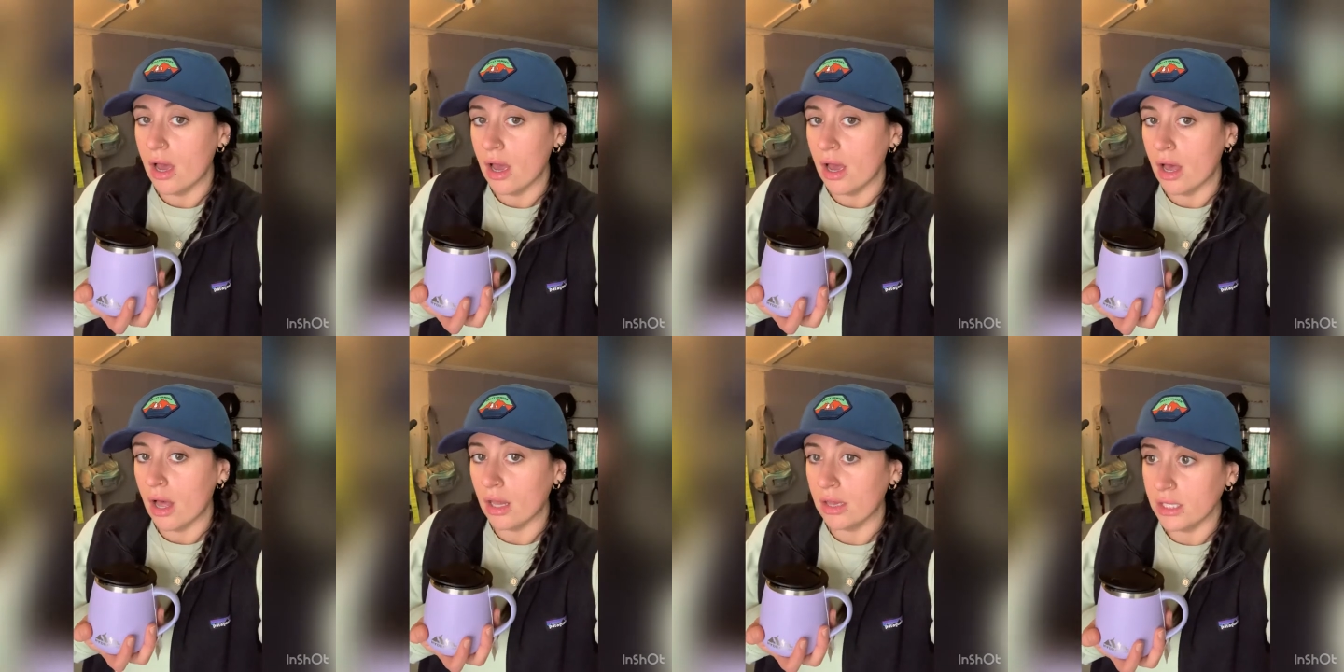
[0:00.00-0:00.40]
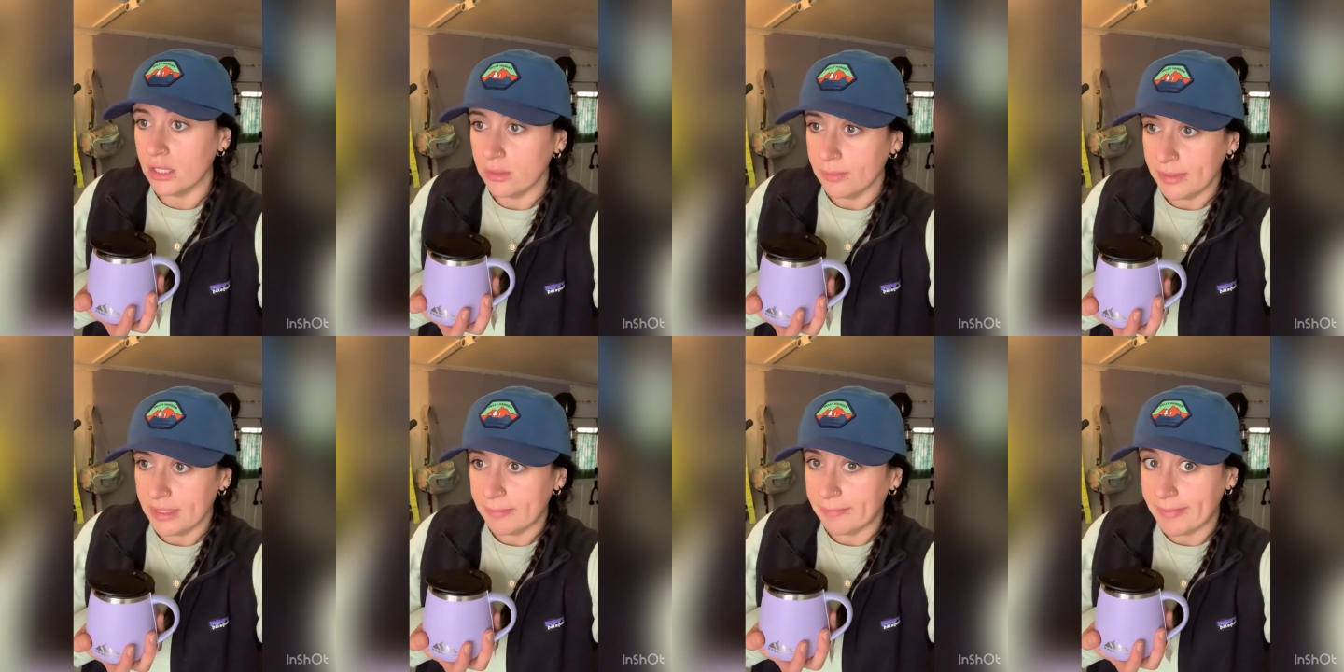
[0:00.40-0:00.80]
A little bit
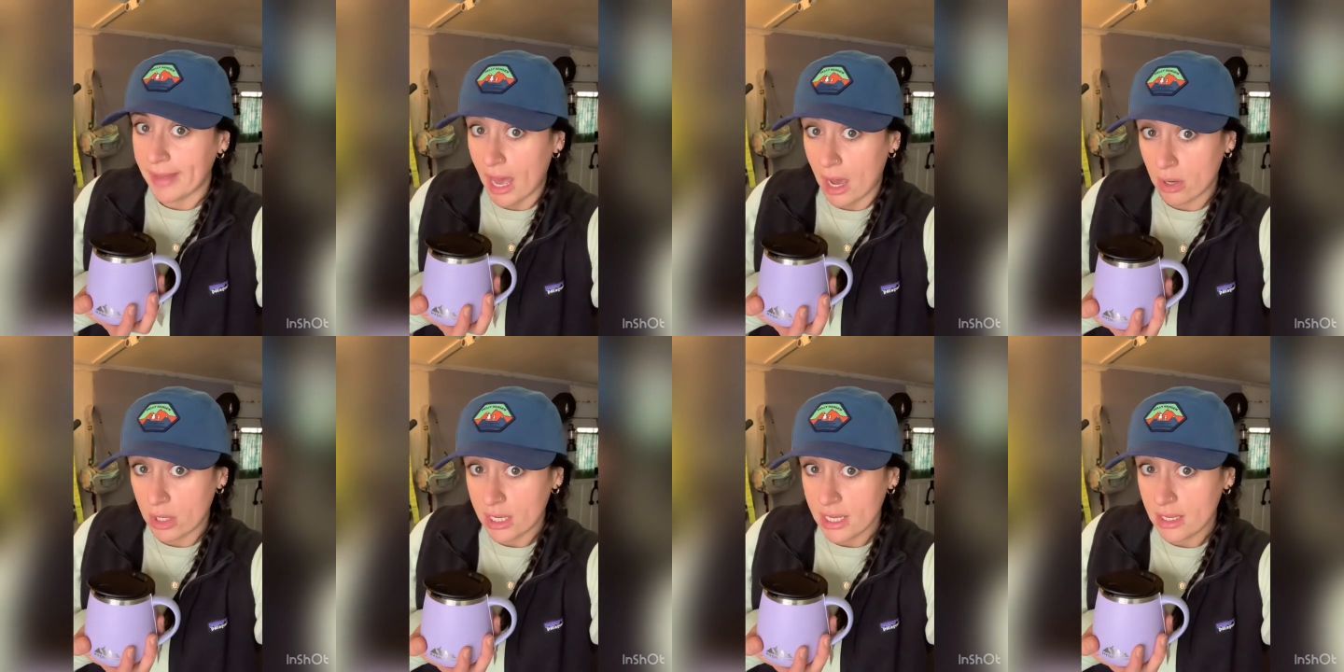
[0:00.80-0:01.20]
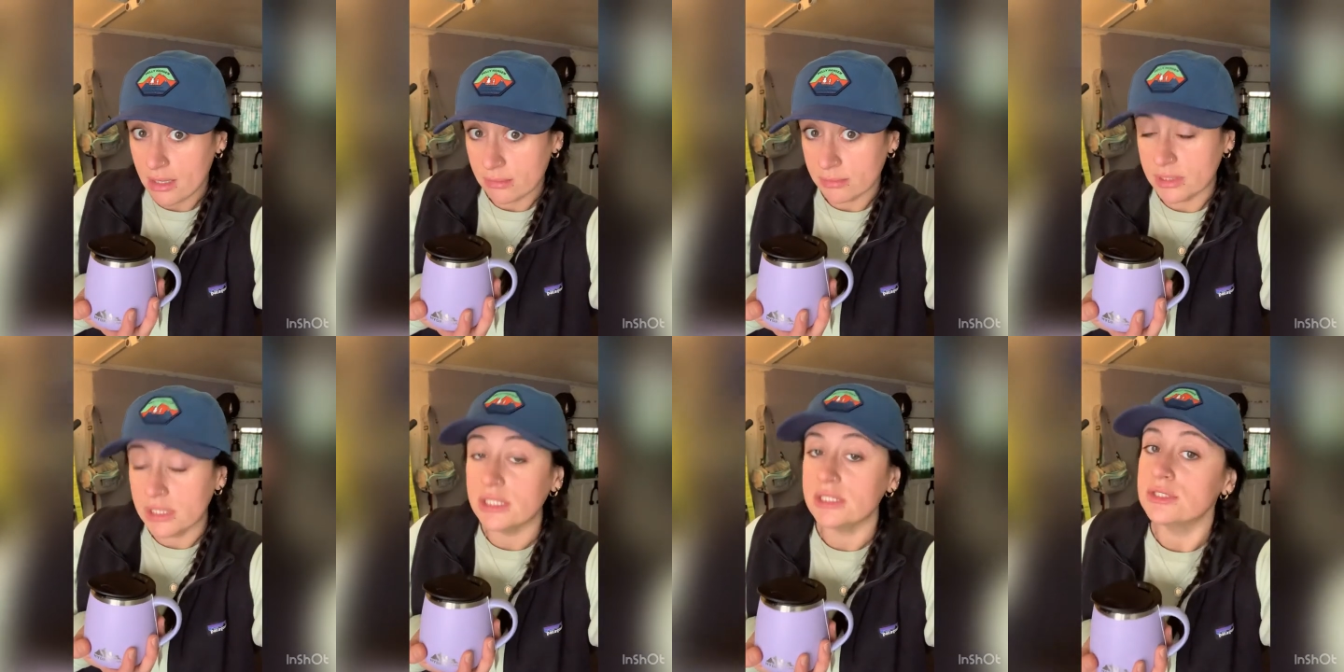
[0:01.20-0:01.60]
about it,
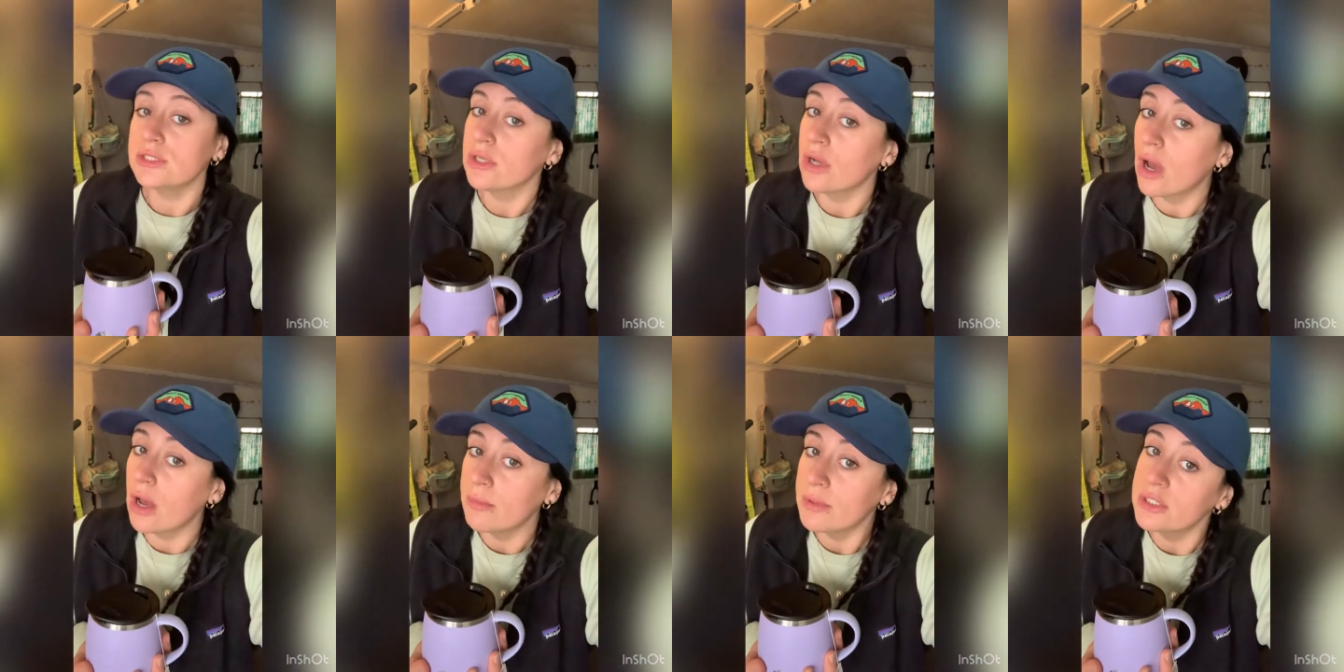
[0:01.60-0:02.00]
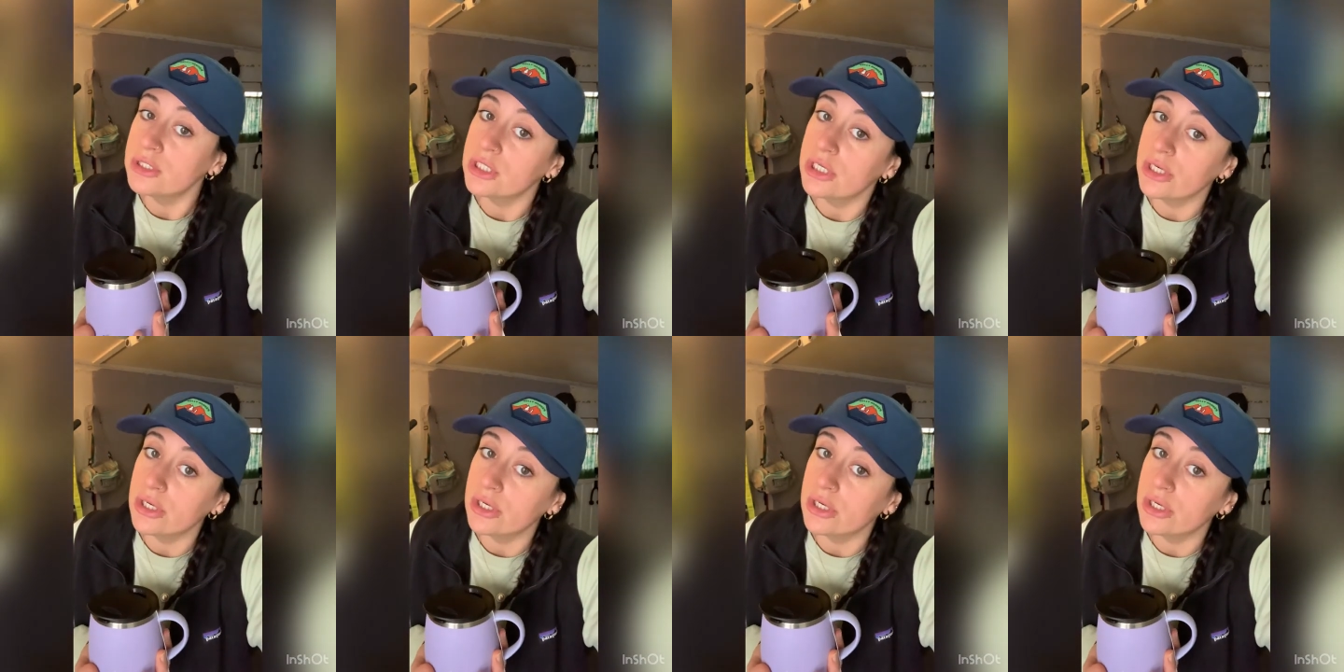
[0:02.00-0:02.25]
because you know how much of